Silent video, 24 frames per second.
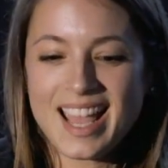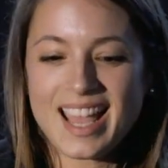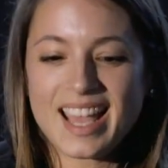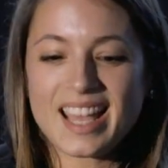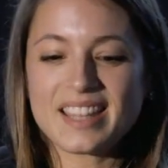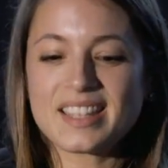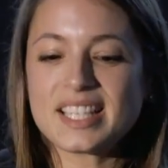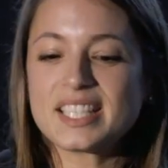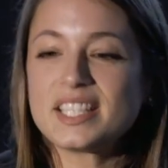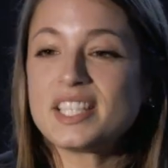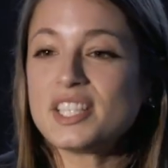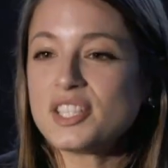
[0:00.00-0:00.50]

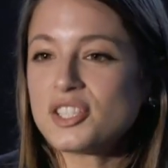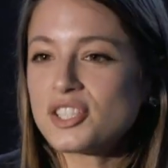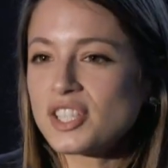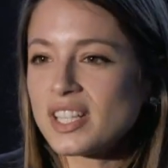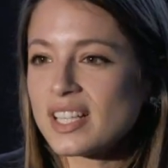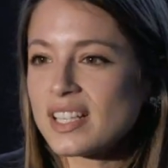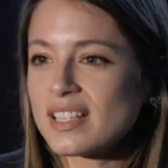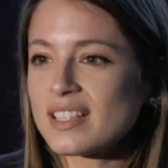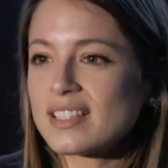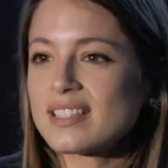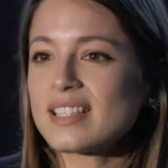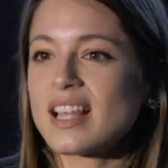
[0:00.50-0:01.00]
And the
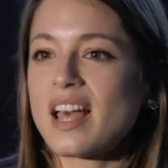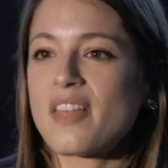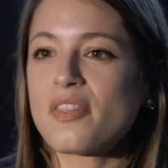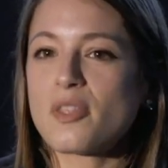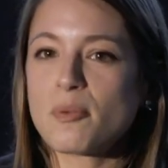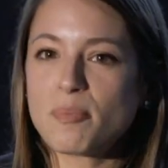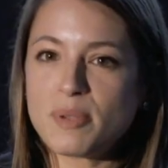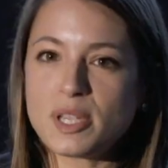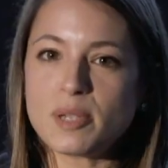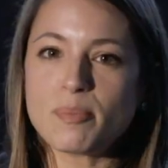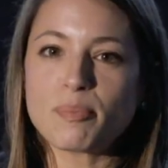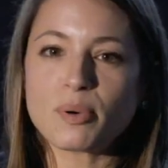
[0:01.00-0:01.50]
teachings and
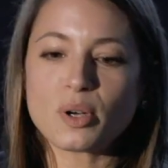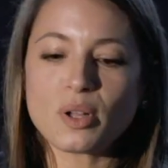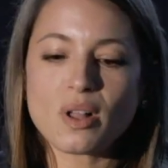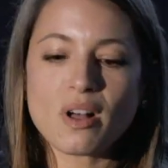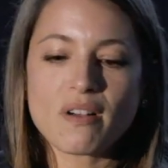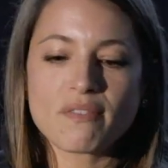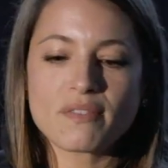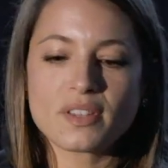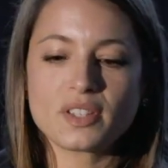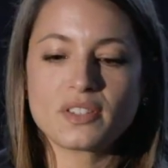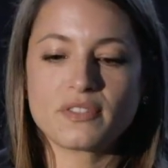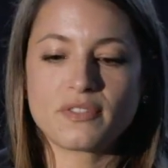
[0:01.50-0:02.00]
the people
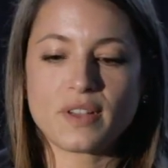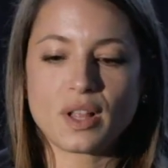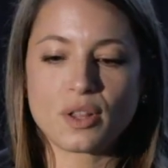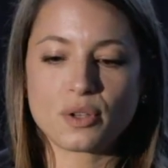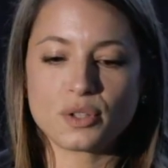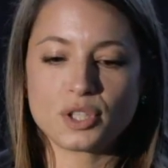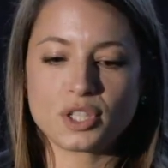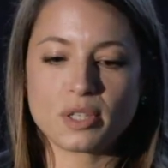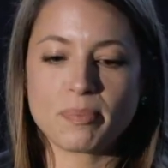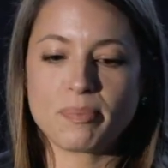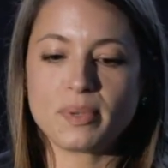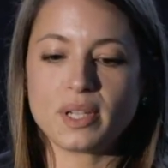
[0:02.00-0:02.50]
of this
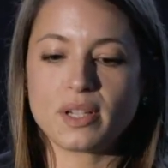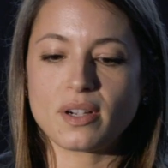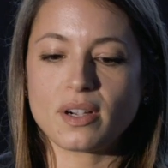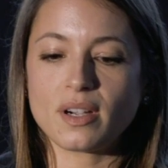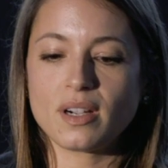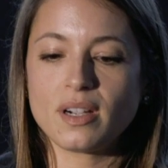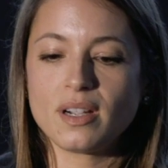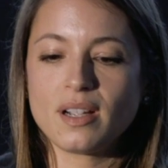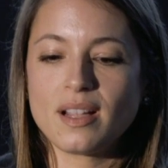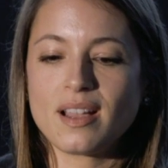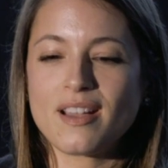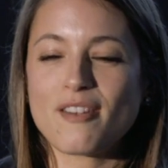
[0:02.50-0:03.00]
fellowship
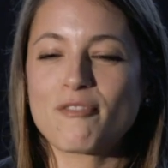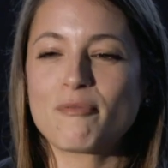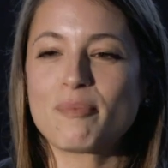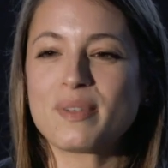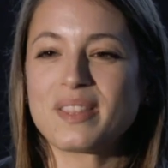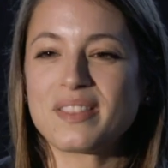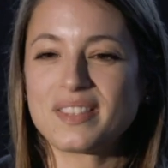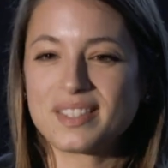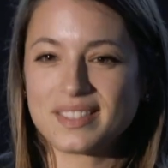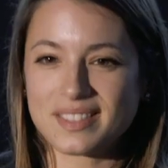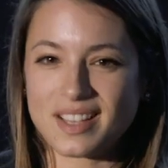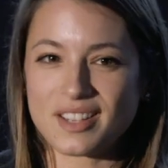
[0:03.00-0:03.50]
year have
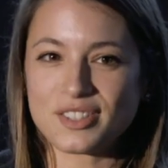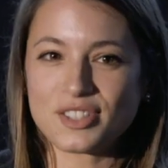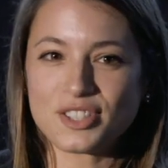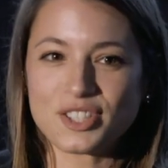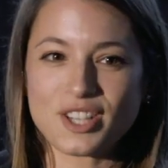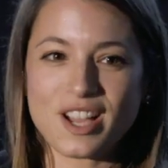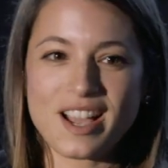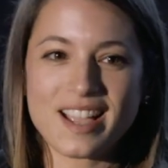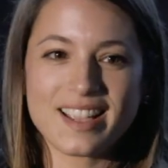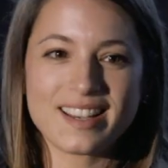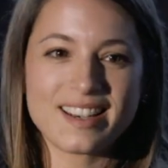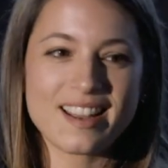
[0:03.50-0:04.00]
been the
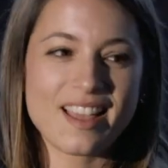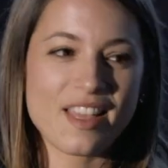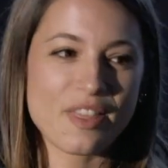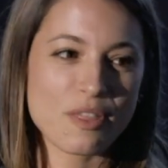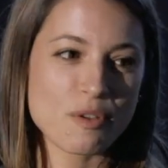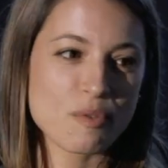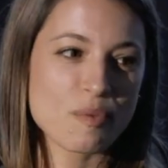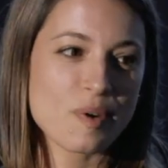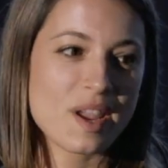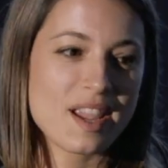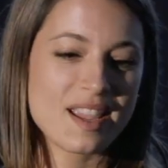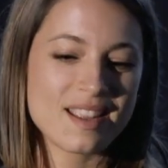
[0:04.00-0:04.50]
sunshine and
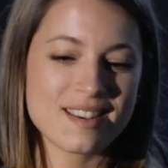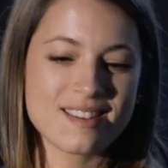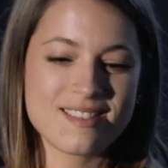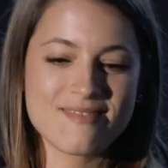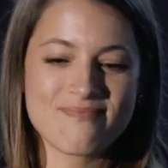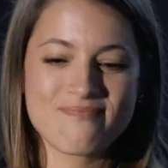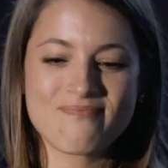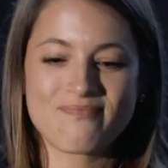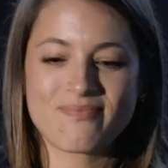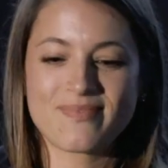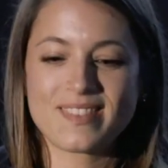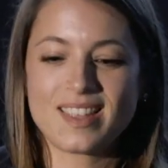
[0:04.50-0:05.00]
the rain
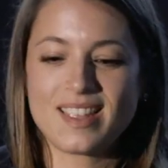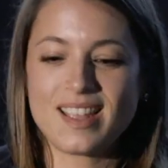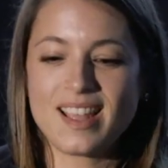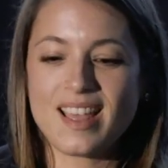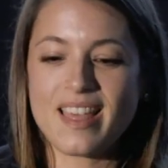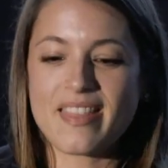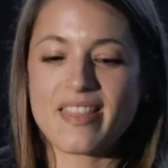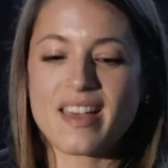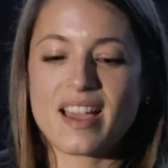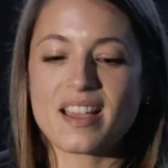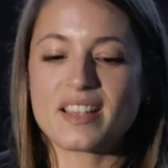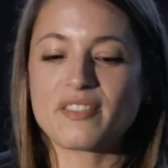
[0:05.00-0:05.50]

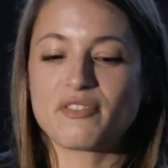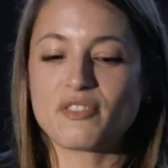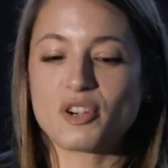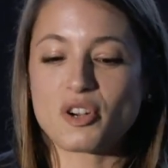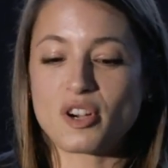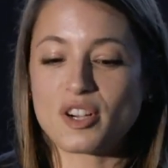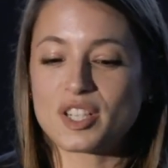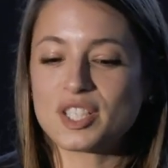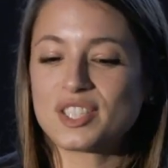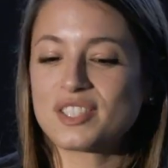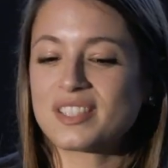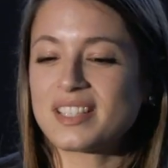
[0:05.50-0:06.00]
that have
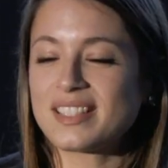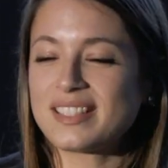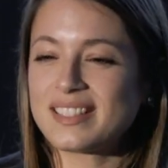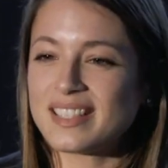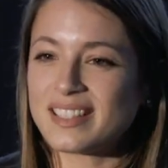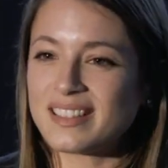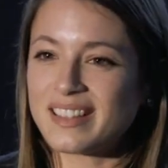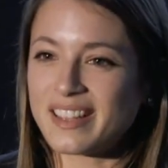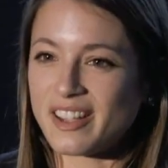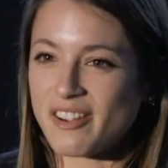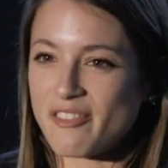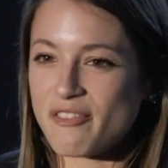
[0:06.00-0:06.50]
nourished the
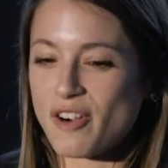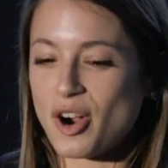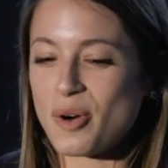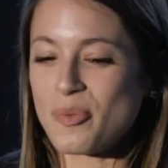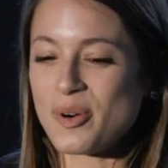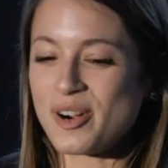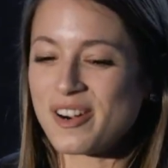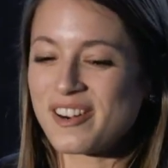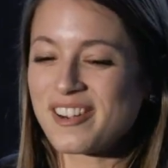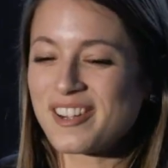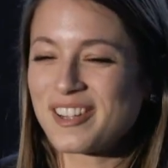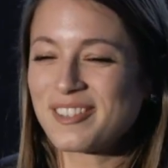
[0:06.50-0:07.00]
seedling of our
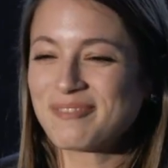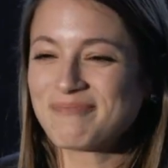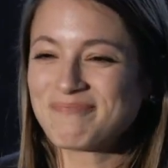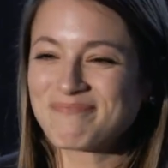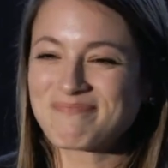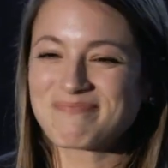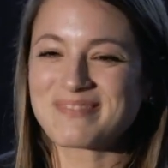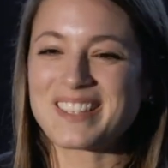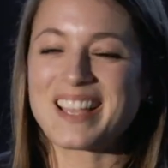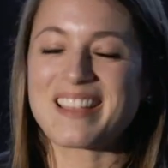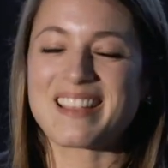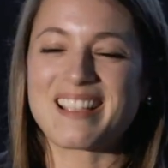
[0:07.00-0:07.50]
work
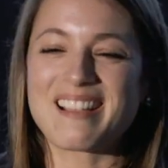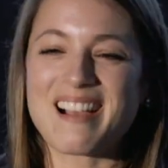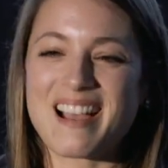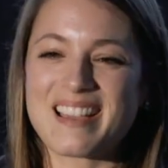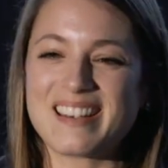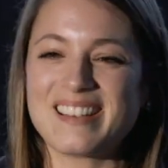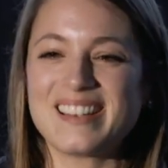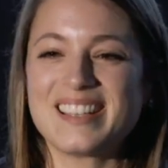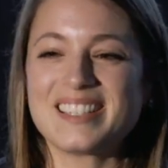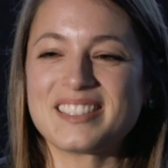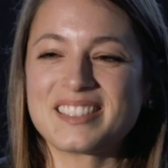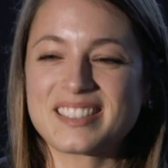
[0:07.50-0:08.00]
and
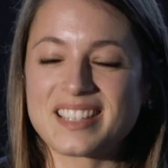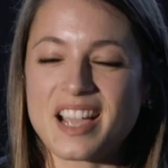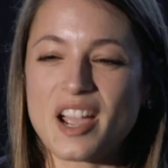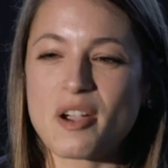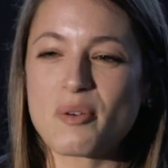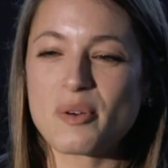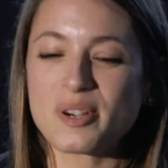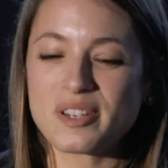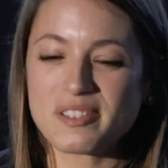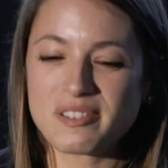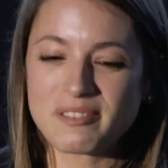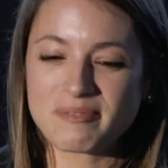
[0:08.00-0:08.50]
guided it
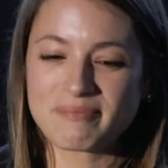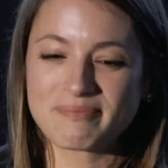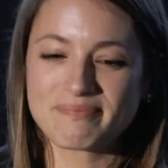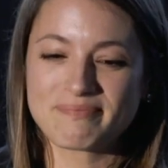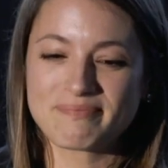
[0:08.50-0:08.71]
skyward.